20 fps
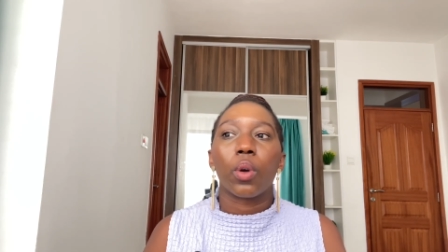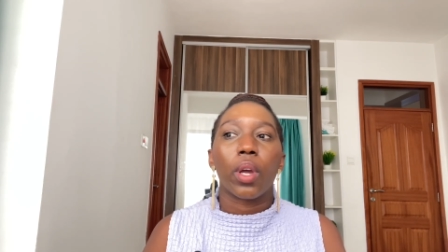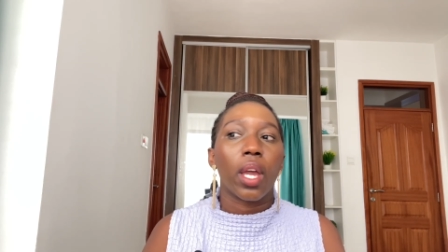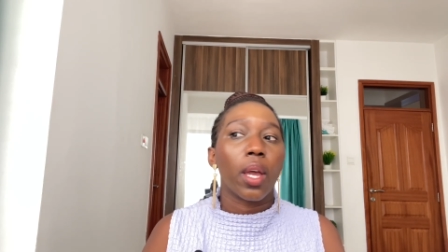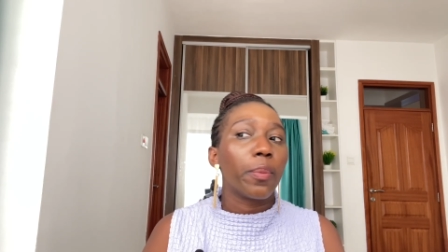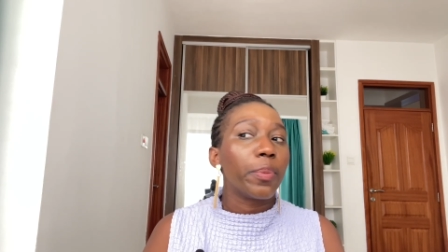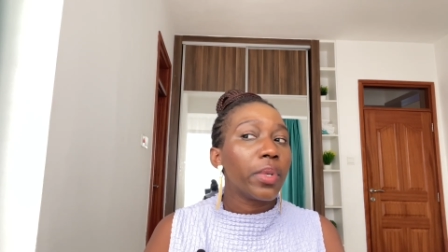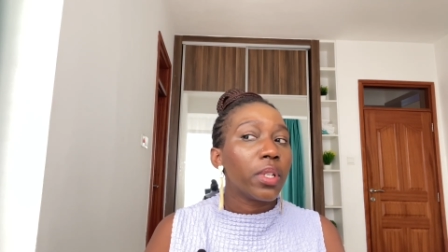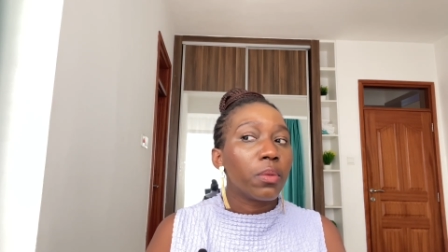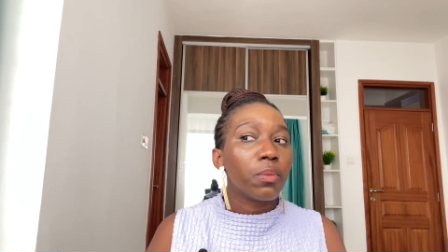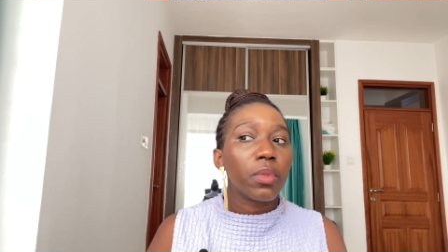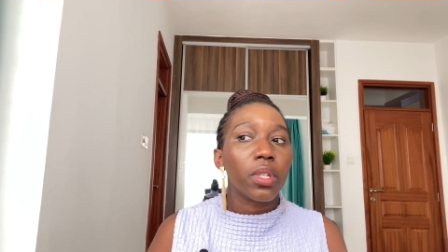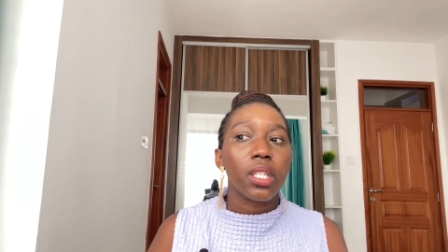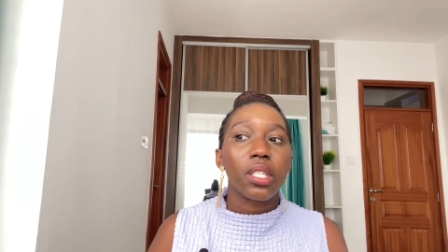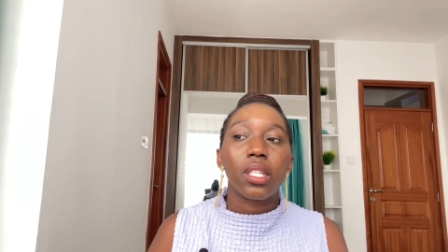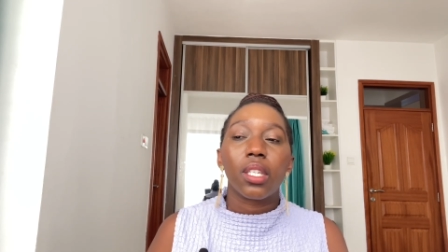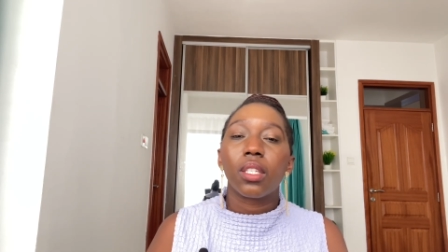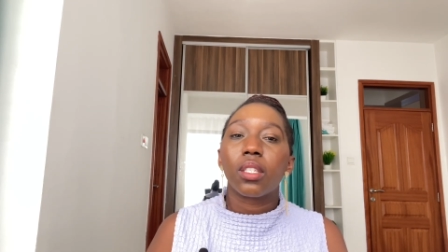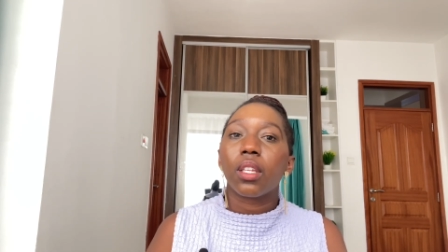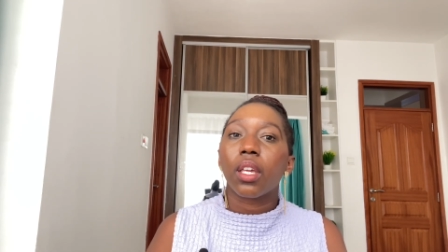
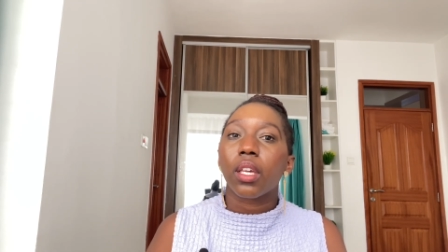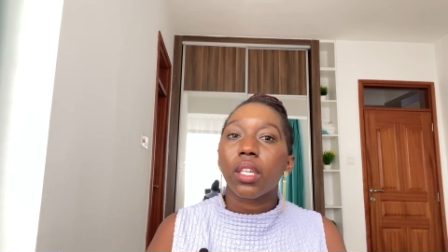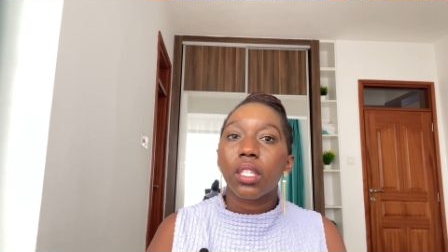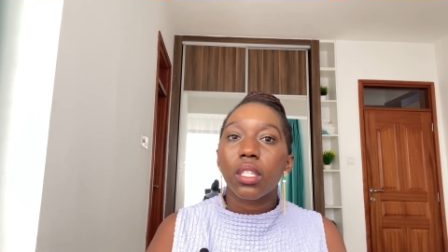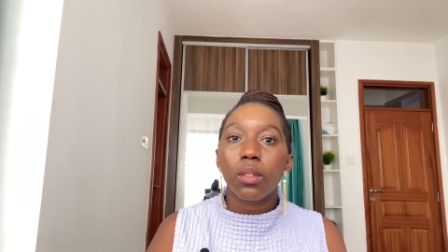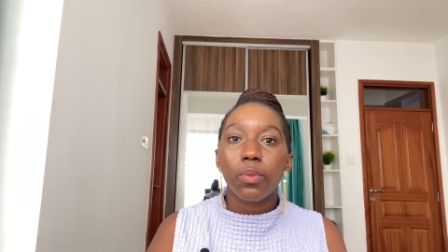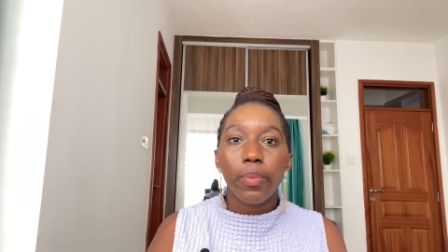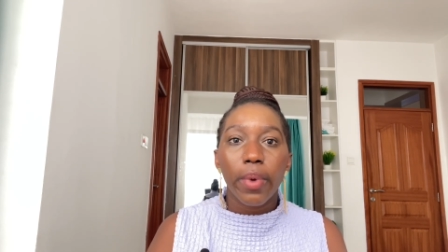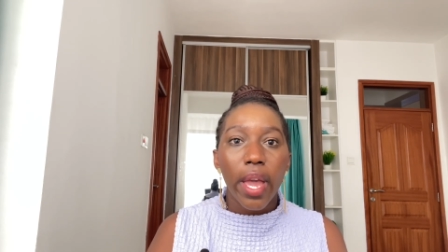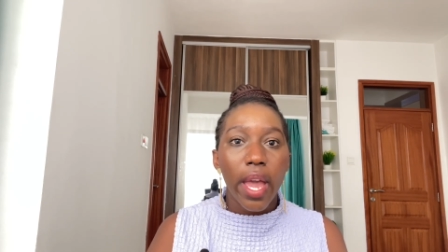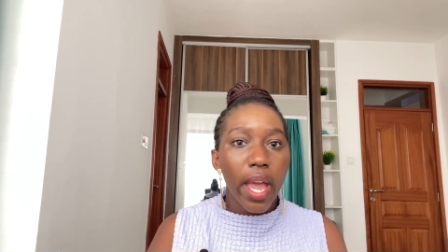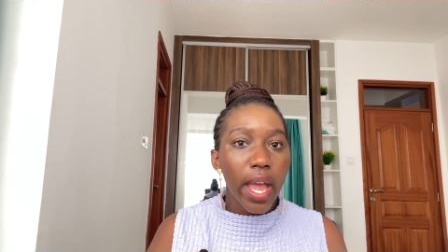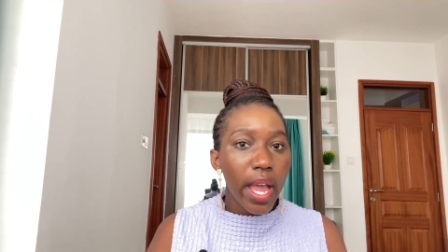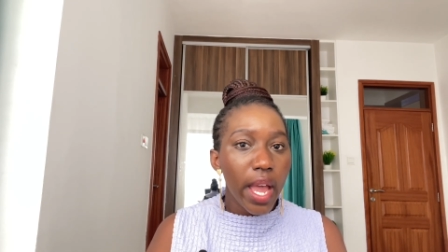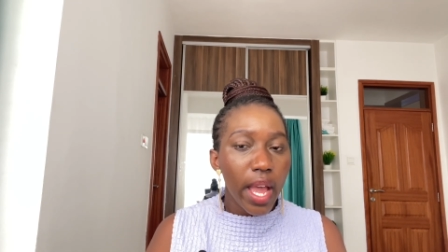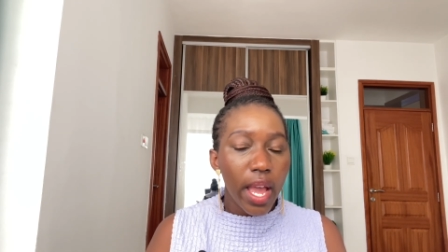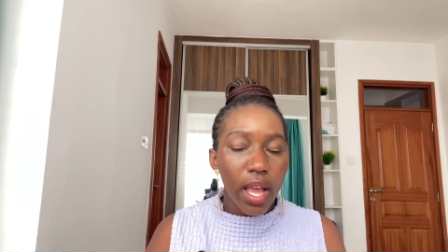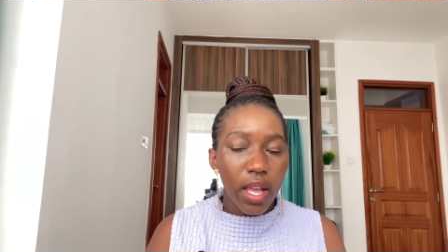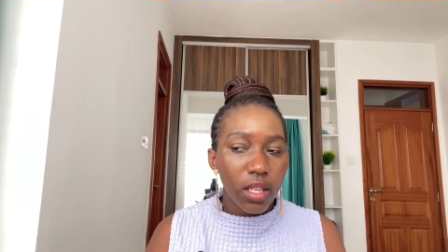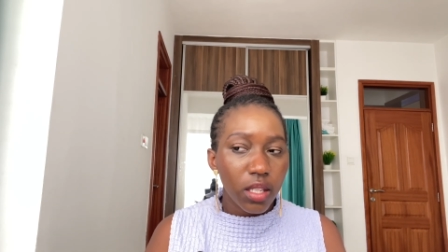Airbnbs is
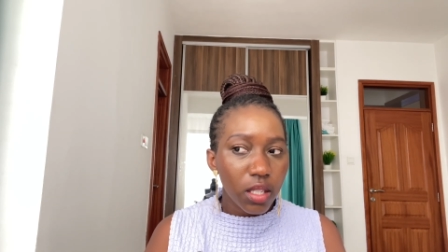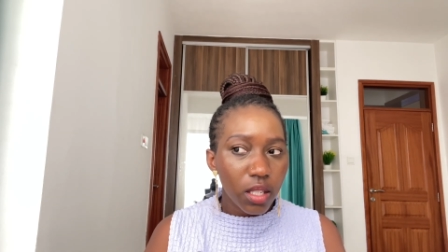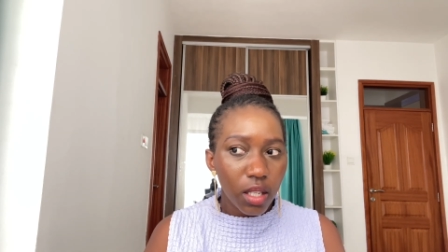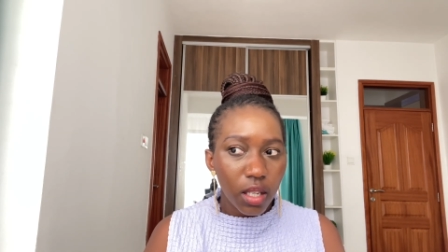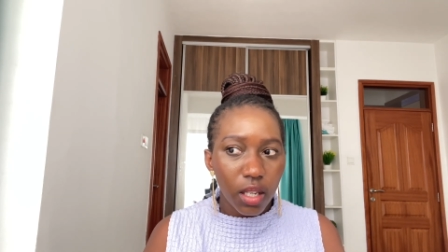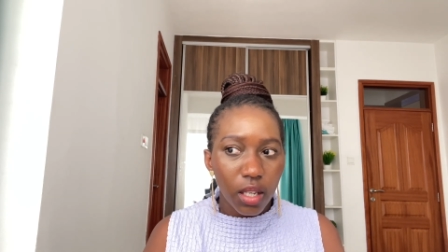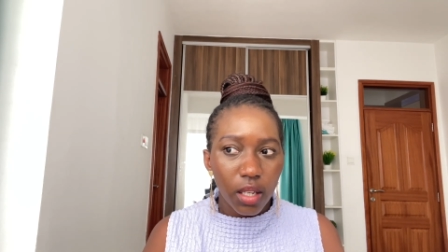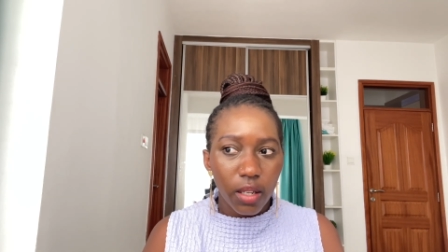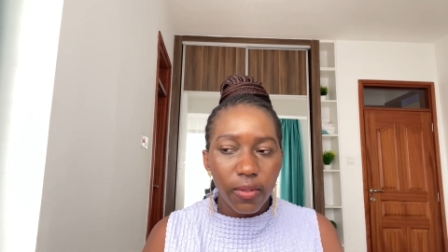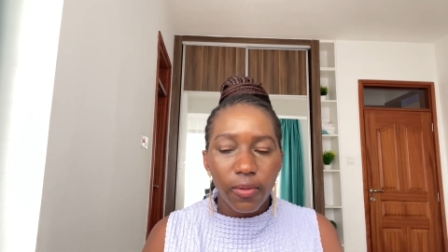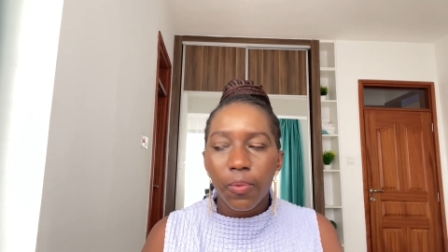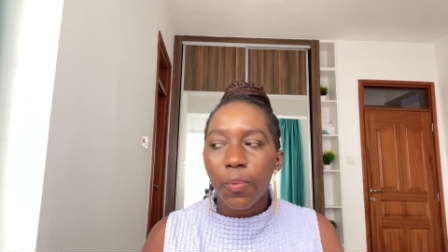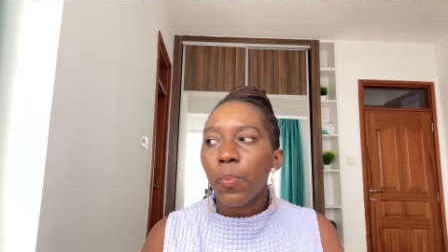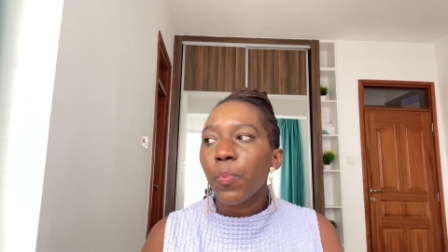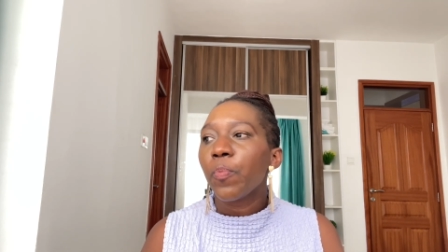expensive.